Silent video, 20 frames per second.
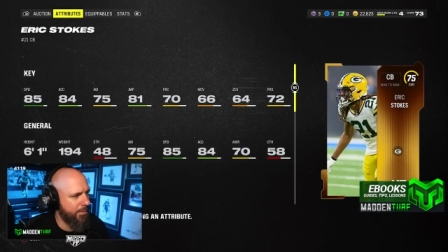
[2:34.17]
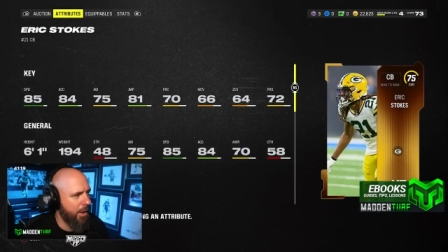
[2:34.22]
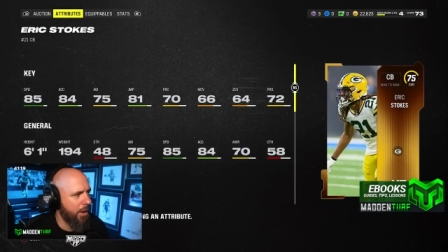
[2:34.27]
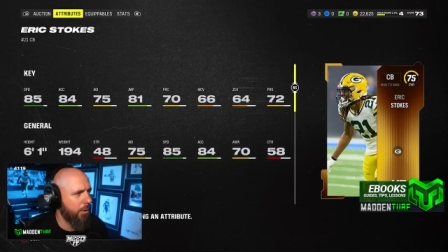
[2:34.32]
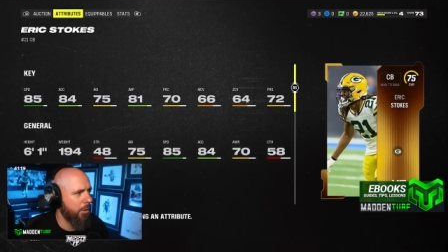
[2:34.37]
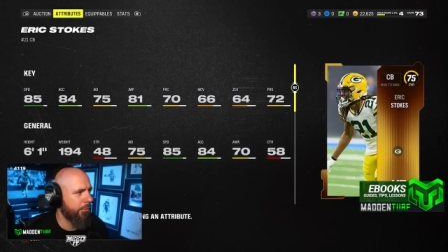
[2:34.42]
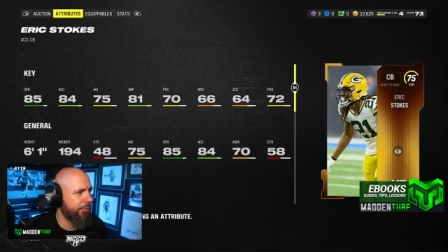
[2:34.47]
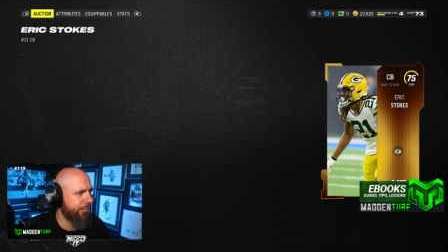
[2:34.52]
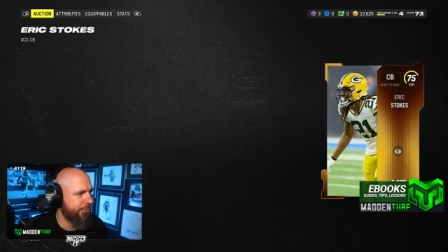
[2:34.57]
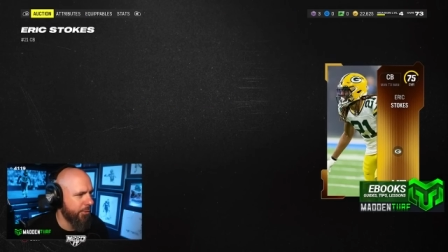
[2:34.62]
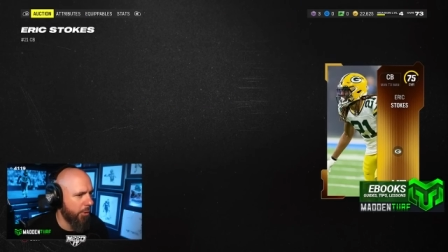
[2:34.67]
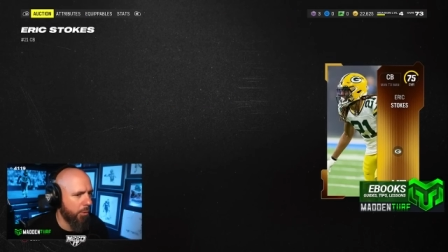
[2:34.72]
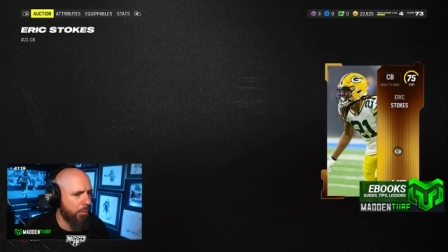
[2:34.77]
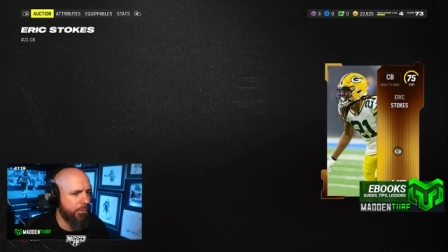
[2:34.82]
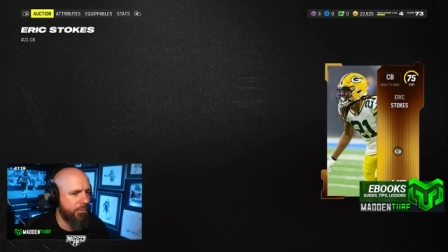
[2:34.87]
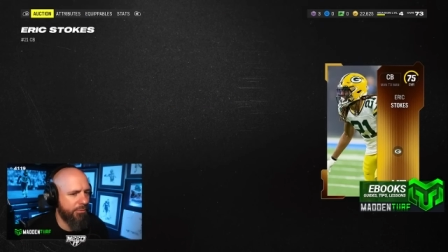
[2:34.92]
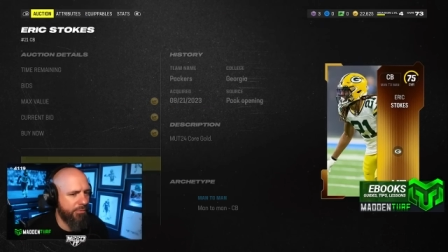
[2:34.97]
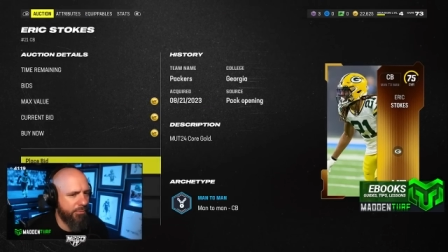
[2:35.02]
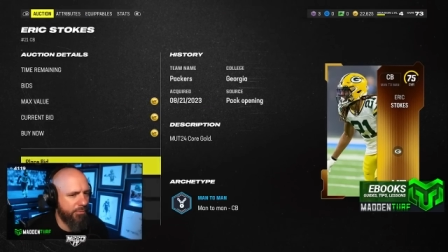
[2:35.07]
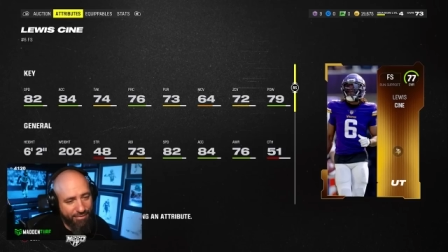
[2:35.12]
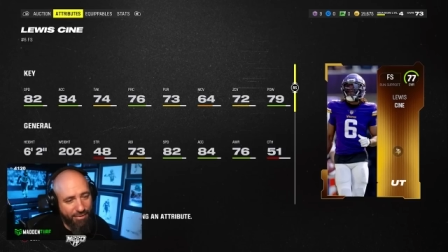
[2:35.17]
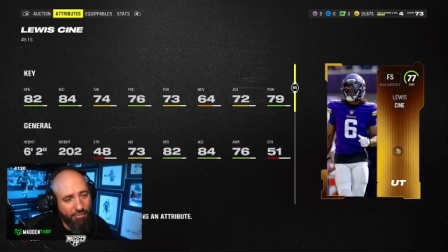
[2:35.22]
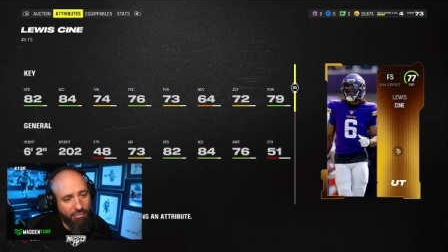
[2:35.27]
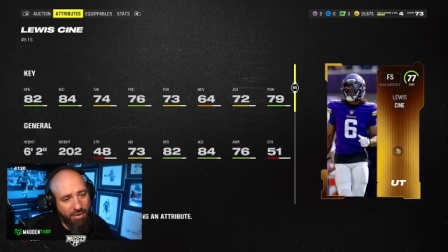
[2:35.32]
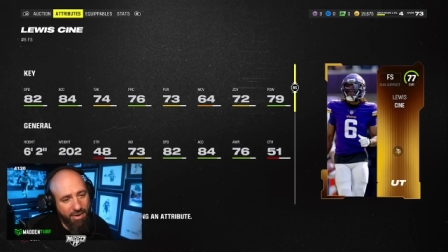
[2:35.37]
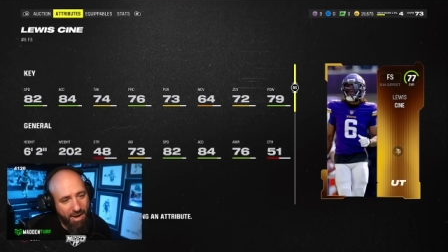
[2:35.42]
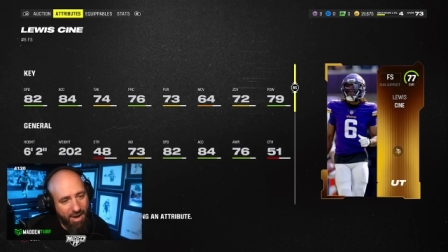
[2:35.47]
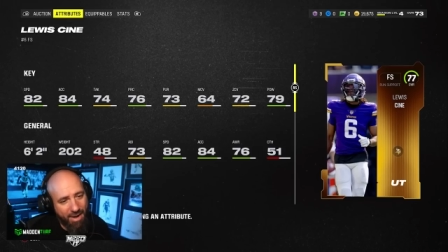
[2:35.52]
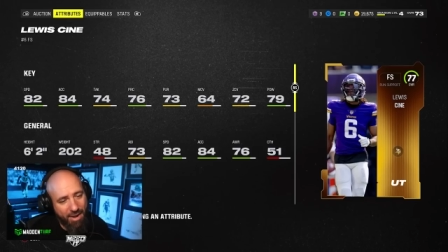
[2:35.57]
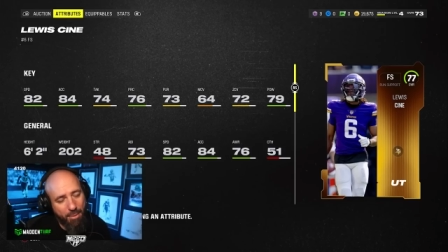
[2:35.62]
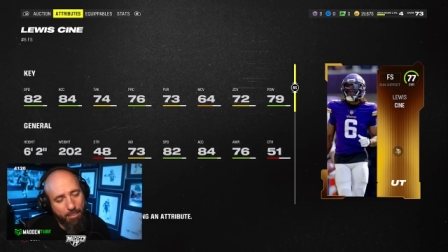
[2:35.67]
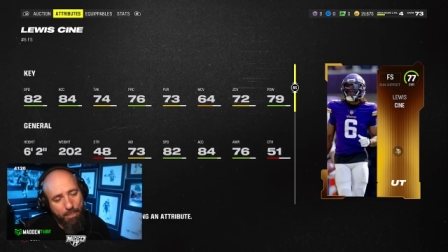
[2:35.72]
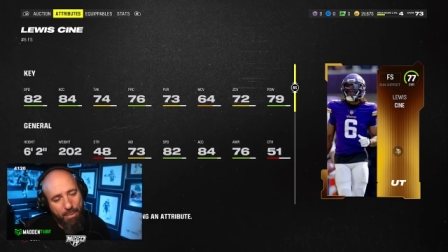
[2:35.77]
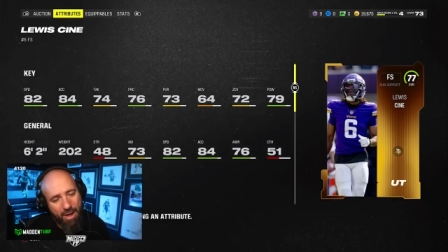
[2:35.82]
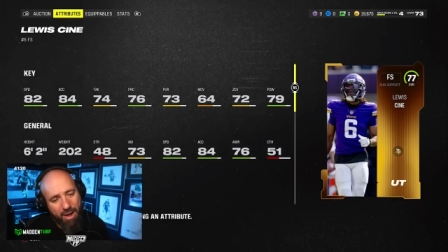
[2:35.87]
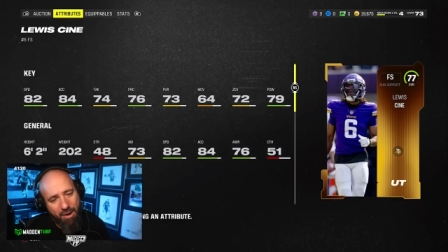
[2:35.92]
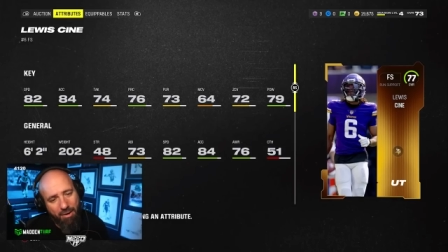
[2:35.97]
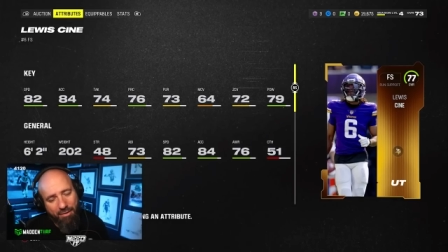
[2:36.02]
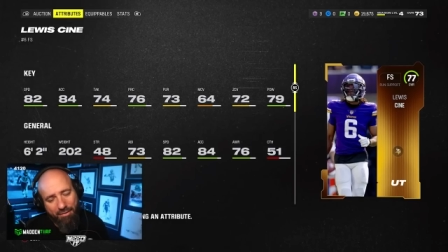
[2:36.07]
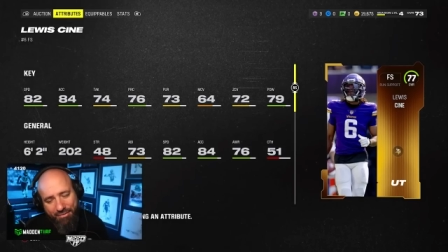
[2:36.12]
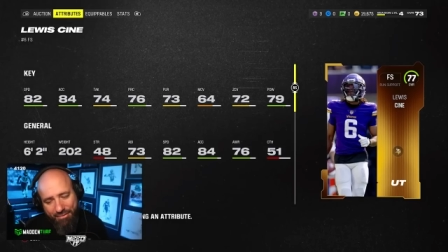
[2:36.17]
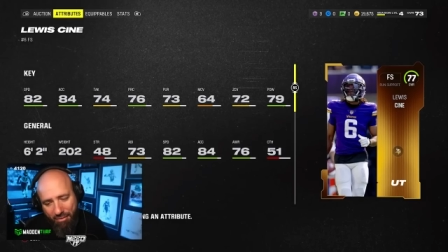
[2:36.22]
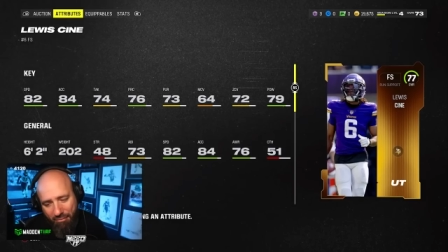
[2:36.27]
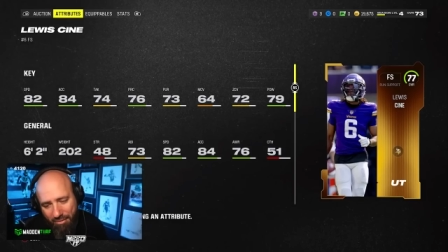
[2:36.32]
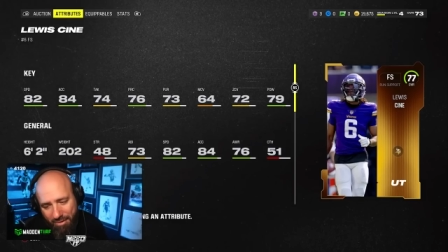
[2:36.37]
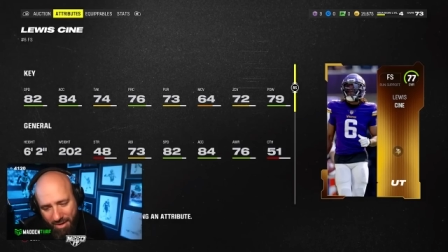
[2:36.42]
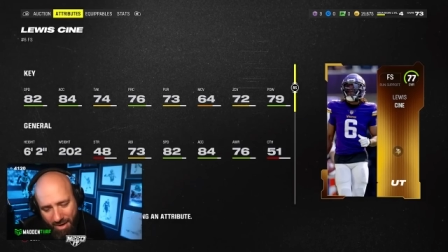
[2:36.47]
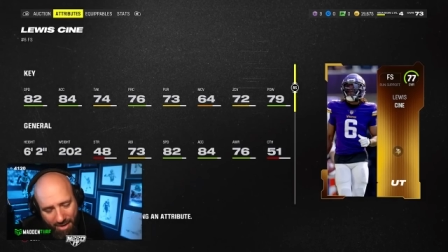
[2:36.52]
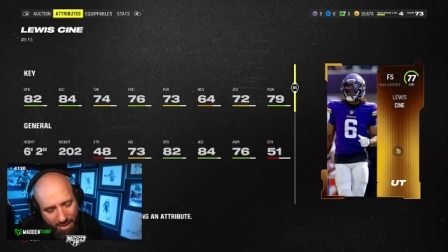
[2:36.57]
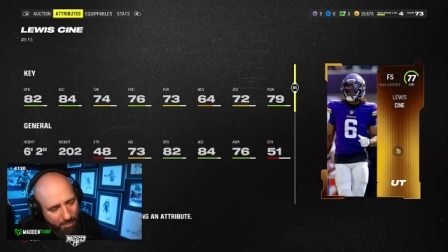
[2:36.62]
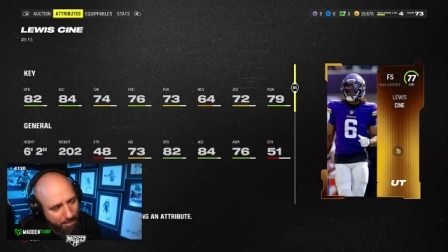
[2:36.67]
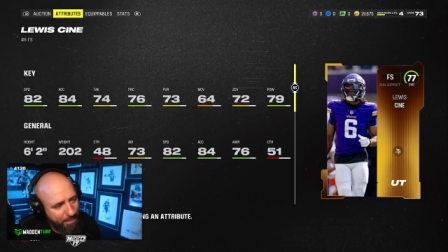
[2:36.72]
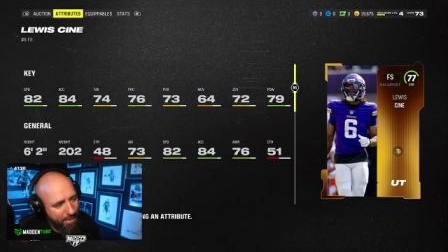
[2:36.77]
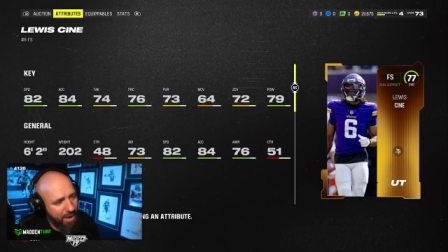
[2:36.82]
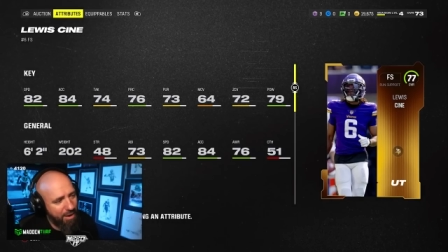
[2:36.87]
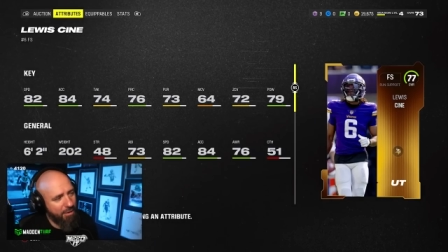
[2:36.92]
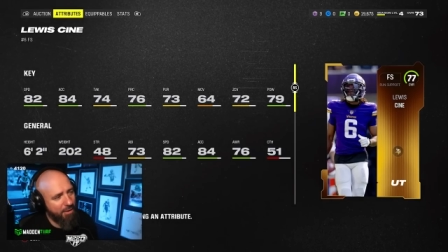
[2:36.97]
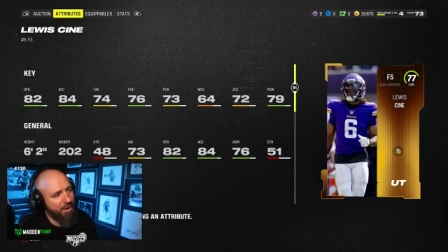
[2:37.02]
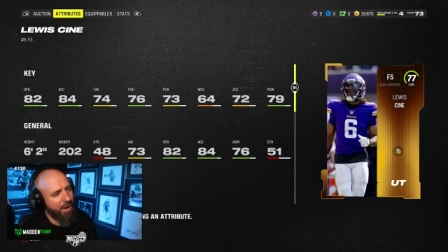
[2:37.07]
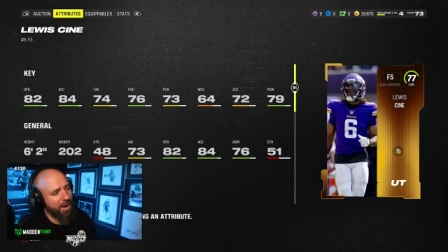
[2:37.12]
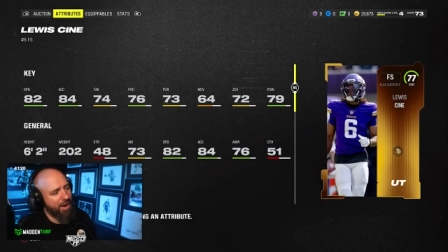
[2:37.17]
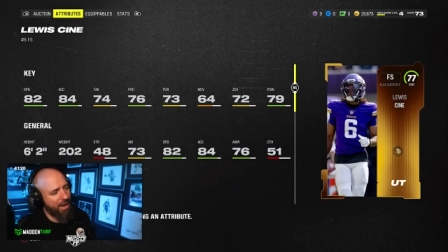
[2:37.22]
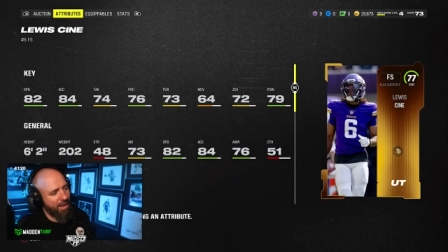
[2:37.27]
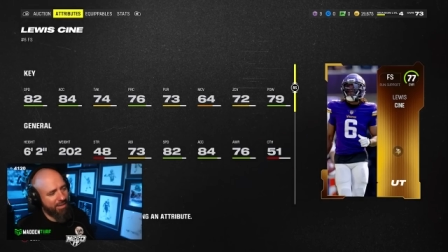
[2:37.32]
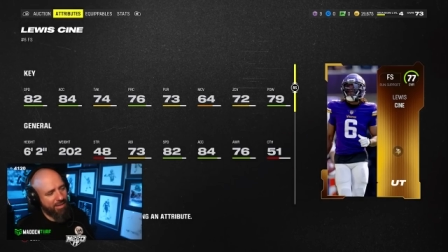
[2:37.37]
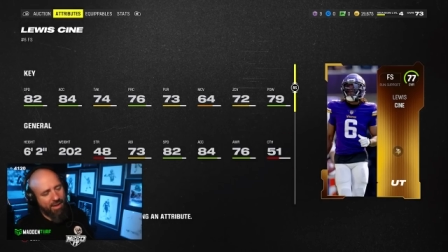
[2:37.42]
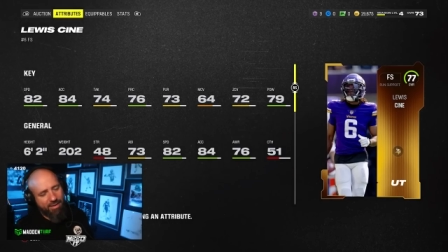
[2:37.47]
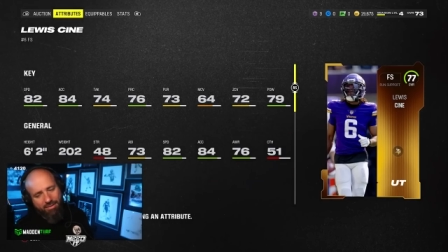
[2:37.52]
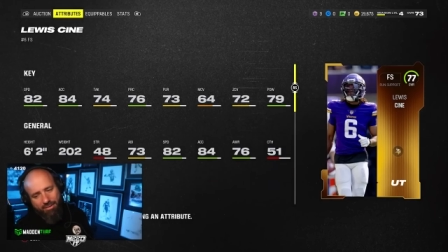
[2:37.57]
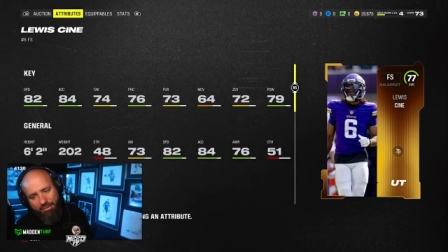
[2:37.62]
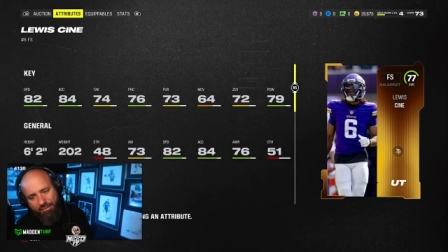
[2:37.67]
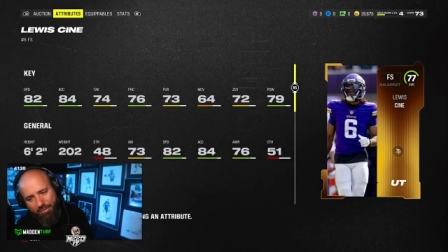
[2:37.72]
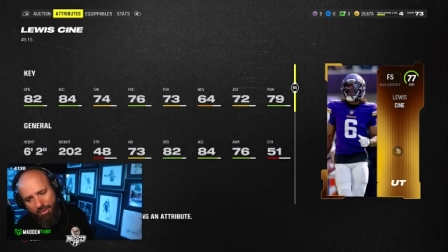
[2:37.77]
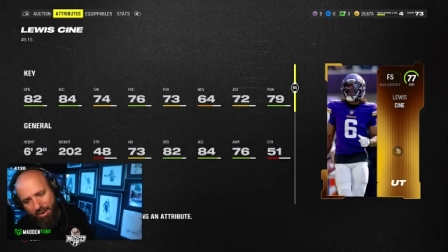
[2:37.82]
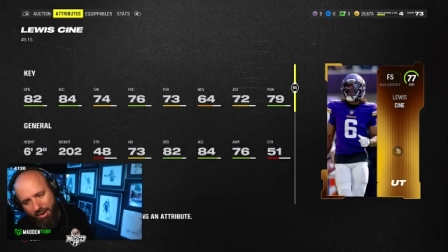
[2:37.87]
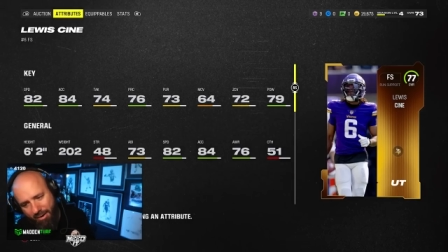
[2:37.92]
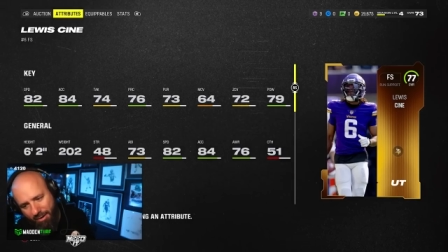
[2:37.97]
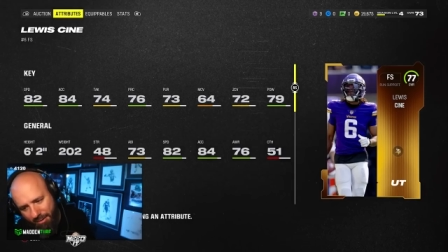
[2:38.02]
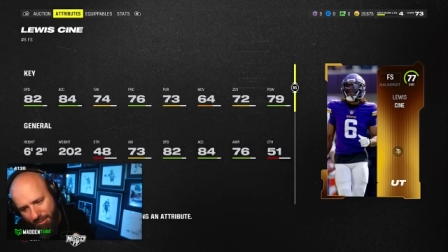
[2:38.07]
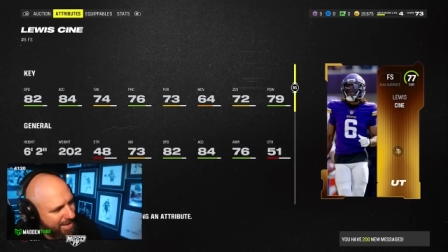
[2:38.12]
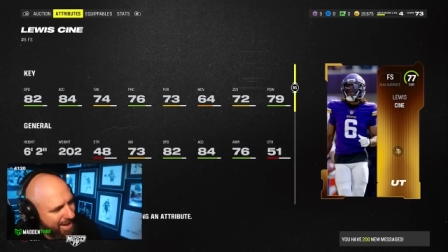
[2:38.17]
I'll go Stokes. seventy-nine hit power. seventy-nine hit power. I kind of like this right here.